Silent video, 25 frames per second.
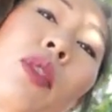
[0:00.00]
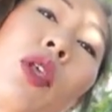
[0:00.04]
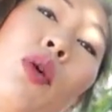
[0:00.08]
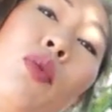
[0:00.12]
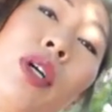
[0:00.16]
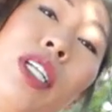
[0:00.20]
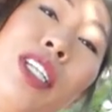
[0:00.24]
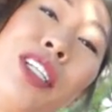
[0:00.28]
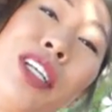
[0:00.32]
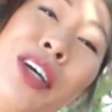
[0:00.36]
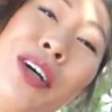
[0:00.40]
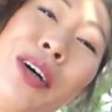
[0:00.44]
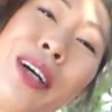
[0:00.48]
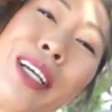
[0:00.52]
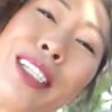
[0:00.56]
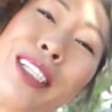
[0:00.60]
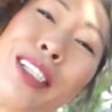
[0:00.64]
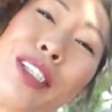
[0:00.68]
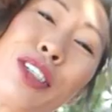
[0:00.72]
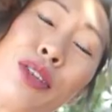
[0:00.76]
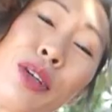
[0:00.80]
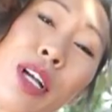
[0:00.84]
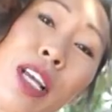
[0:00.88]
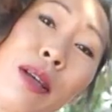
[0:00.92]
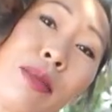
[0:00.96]
We do
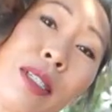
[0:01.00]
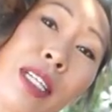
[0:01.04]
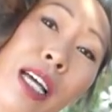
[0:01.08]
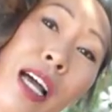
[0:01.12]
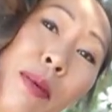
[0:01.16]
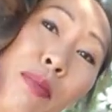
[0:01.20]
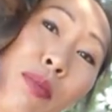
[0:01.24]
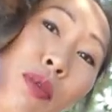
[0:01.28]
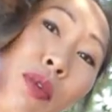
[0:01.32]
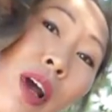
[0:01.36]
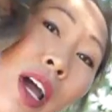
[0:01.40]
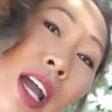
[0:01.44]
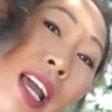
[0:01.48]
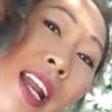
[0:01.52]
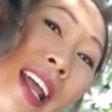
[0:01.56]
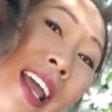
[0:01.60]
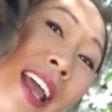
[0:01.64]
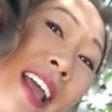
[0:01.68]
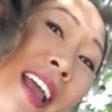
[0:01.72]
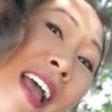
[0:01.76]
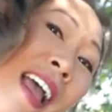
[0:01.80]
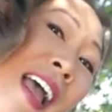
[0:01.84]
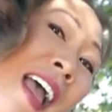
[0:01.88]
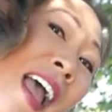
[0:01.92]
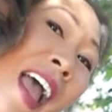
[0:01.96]
extreme type
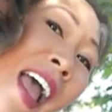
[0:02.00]
riding,